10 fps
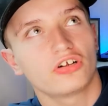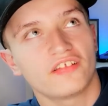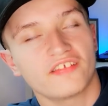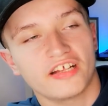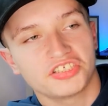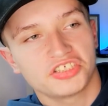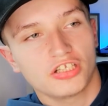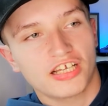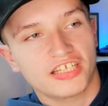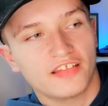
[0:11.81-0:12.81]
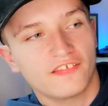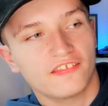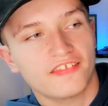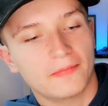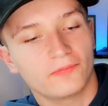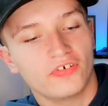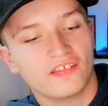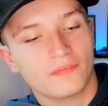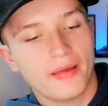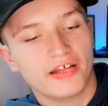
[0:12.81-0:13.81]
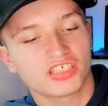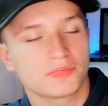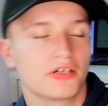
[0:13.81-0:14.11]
unintentional. Like I didn't intend for it to match,